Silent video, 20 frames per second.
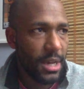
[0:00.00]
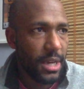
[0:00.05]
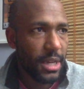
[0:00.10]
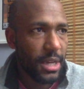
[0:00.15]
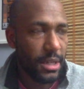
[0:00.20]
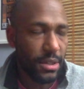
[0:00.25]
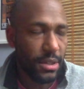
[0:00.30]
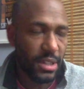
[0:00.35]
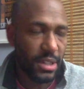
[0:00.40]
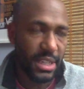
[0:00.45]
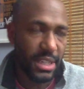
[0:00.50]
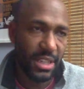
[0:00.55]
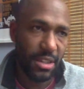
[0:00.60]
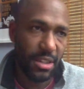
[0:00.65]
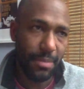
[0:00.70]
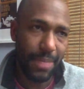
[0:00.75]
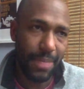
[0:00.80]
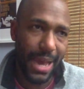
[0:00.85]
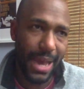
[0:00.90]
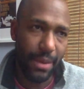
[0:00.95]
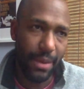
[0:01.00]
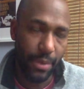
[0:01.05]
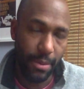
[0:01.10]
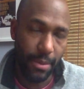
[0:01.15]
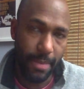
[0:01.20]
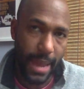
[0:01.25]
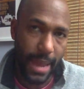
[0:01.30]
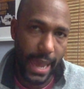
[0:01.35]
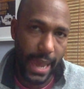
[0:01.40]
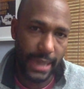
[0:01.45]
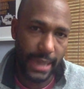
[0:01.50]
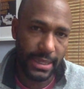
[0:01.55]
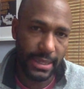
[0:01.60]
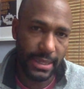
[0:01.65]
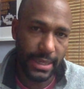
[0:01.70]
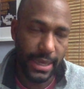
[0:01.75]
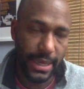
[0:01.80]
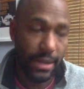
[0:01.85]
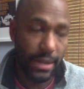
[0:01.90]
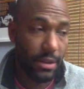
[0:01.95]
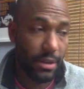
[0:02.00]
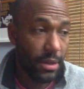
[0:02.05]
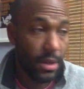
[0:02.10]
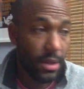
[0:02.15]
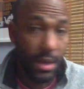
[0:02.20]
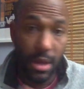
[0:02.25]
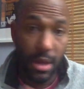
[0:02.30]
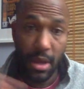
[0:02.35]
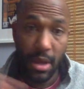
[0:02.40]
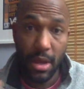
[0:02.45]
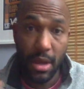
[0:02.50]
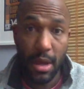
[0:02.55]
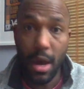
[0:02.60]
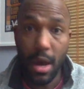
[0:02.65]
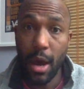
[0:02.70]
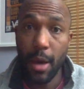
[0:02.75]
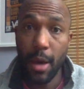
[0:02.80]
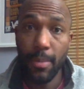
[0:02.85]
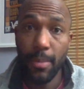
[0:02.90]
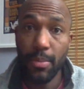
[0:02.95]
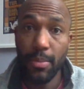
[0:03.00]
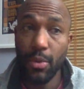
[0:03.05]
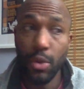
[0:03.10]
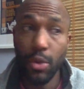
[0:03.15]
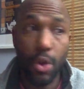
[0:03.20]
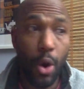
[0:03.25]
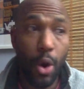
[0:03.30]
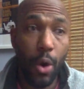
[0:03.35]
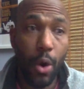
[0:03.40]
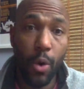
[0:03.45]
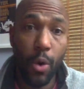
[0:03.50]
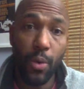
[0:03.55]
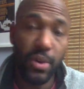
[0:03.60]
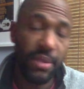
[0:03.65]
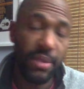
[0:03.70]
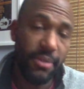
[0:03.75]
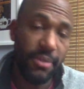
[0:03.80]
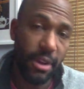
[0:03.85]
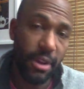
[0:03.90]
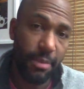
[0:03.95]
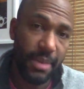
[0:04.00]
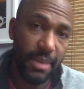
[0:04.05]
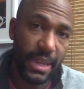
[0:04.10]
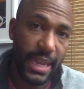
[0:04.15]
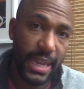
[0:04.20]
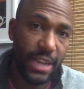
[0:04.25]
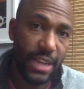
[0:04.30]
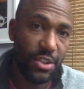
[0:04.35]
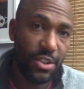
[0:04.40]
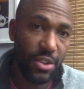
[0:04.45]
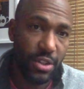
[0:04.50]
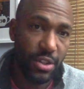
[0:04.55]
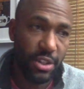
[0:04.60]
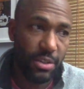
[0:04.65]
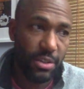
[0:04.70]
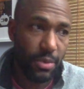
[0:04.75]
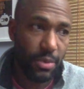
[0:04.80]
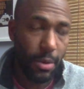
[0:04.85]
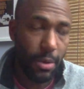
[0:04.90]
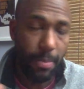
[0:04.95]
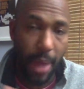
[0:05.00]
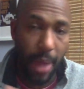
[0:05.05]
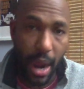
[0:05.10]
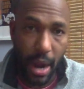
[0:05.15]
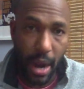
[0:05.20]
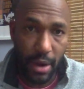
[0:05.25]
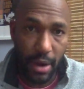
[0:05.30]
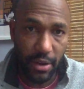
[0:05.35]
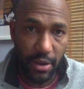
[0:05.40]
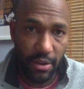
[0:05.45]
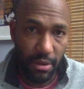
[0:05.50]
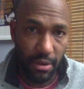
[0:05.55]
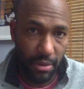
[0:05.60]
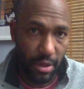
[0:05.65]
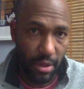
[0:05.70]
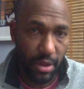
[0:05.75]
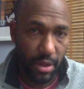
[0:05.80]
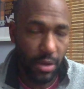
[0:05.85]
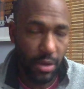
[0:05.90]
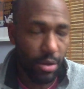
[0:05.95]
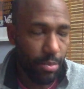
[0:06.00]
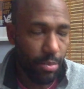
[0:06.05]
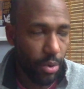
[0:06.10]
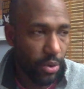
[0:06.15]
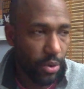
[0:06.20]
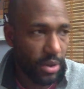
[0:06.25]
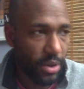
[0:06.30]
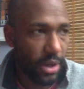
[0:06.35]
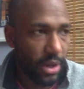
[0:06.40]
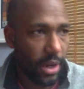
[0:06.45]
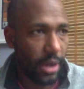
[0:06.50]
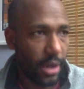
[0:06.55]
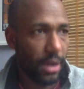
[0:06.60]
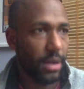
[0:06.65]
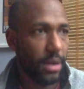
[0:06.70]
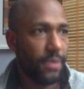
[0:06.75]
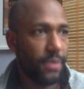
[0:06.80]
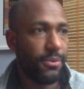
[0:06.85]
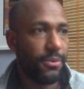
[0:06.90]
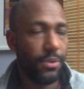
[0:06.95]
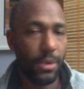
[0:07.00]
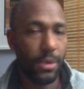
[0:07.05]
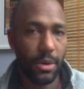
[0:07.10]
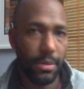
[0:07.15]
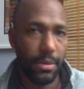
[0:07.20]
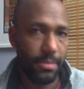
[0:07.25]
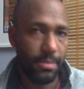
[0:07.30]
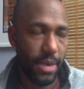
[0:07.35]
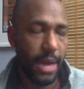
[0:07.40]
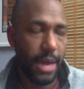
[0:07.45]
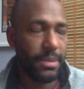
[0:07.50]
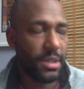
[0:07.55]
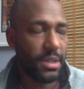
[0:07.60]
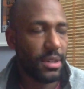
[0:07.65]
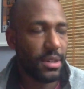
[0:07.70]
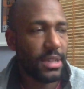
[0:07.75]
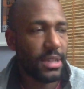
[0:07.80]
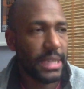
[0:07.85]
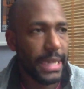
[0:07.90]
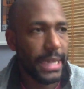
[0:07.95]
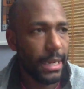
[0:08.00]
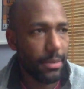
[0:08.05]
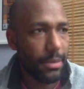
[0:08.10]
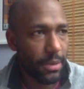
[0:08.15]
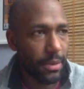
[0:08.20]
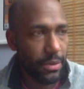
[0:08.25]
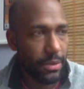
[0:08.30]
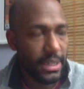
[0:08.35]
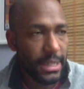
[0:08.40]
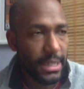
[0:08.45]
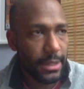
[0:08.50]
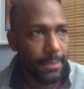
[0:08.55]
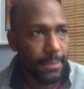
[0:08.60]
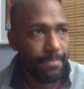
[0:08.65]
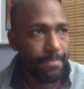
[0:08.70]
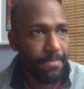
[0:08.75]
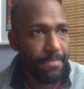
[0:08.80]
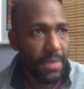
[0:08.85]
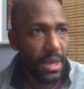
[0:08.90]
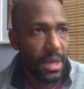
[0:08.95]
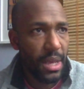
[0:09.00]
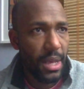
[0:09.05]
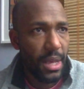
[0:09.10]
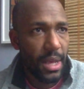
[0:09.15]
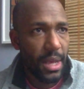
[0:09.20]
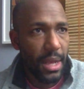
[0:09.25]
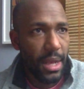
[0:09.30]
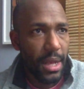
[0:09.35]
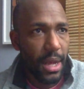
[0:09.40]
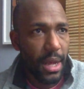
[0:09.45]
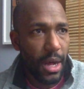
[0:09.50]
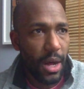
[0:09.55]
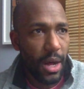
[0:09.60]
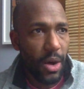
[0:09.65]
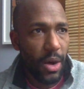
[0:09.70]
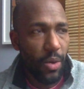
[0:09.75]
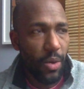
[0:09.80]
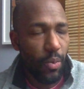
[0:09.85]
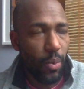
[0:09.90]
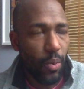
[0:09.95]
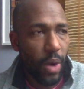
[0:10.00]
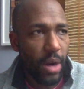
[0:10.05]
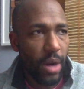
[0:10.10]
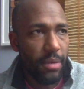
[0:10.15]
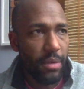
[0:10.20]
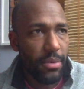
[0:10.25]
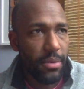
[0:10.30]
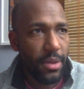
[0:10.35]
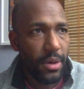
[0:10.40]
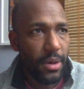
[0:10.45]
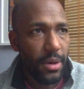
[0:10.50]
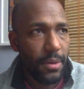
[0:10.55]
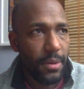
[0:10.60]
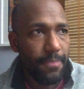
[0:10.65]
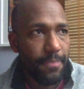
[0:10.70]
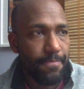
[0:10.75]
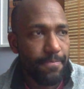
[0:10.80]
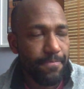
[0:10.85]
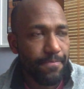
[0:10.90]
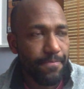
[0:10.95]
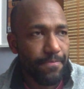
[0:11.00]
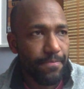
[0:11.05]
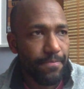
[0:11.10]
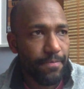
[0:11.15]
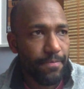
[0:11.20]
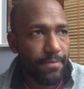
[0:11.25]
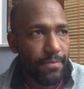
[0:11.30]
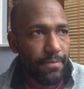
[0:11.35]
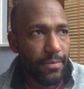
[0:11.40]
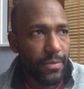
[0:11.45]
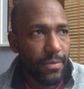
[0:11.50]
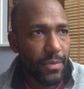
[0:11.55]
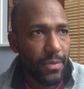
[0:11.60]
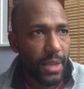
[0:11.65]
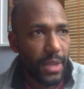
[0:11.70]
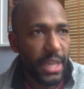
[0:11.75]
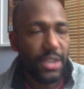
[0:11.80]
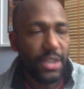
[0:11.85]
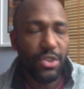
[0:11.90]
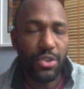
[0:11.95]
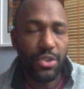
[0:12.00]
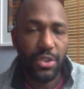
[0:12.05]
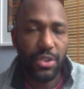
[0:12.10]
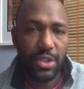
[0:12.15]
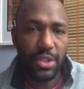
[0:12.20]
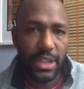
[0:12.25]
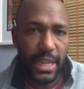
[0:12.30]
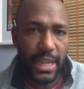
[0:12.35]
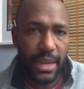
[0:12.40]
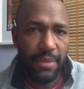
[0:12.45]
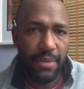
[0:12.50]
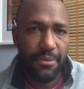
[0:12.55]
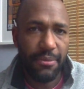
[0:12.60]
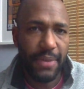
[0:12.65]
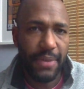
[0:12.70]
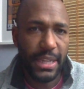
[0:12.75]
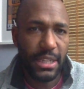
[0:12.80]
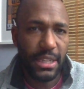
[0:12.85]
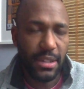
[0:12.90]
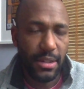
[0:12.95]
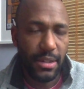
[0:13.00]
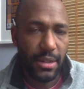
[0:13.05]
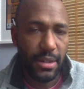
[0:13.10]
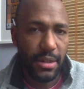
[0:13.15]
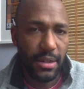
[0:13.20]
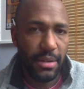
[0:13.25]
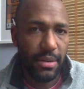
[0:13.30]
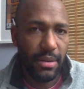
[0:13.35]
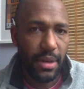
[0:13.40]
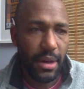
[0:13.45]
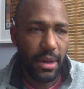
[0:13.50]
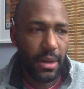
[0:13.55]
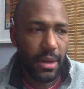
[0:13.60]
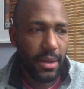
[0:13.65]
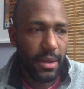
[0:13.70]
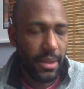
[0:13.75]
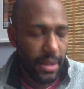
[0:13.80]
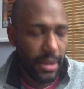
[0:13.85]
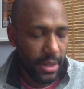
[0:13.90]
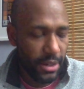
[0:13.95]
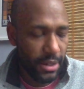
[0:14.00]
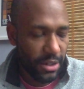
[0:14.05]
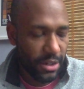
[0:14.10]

States complied with it by accident. No developing nations were part of the Kyoto Protocol for perhaps understandable reason. One of the issues that had faced the